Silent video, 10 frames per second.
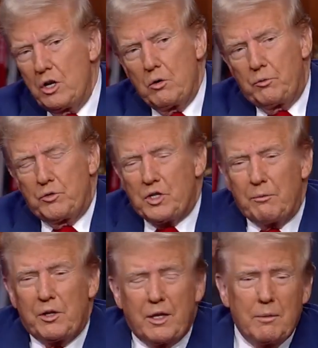know
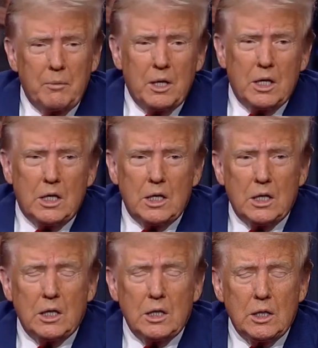some of them,
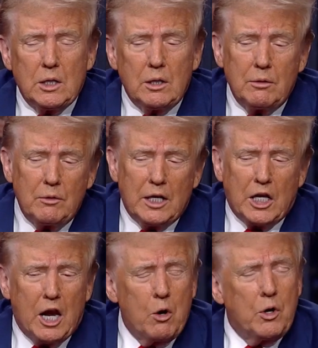and
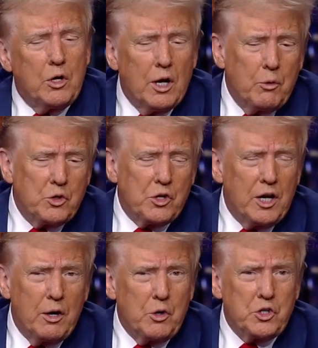like Howard, I was
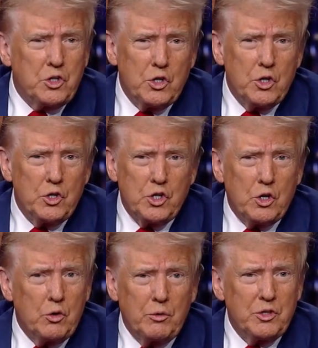on Howard Stern's
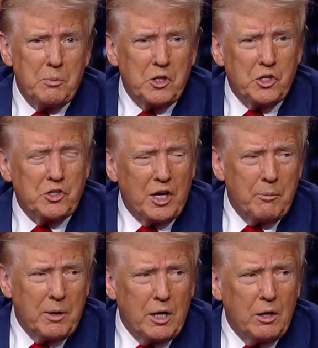show as much as
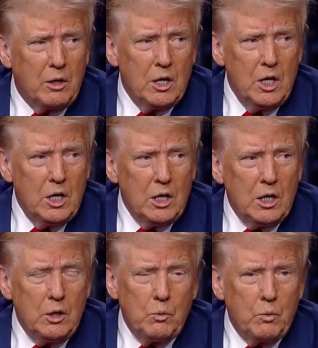anybody, and
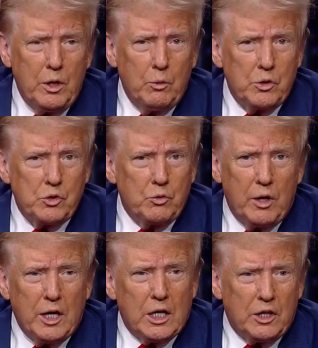he was
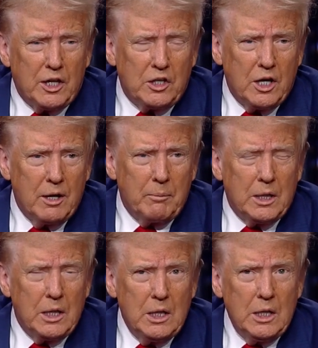great at that time,
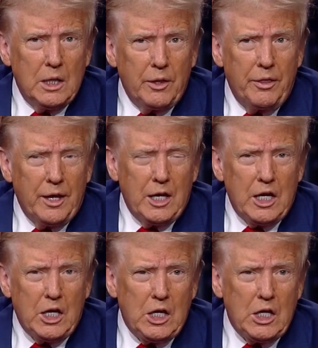and then
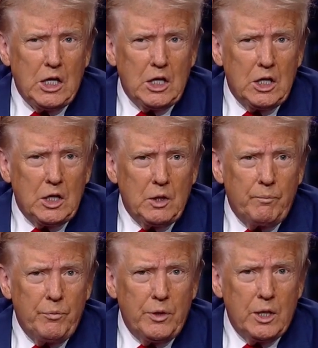he
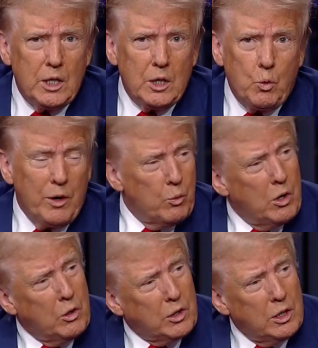went
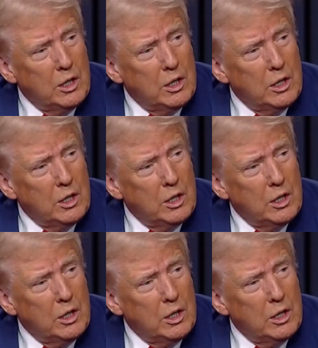woke.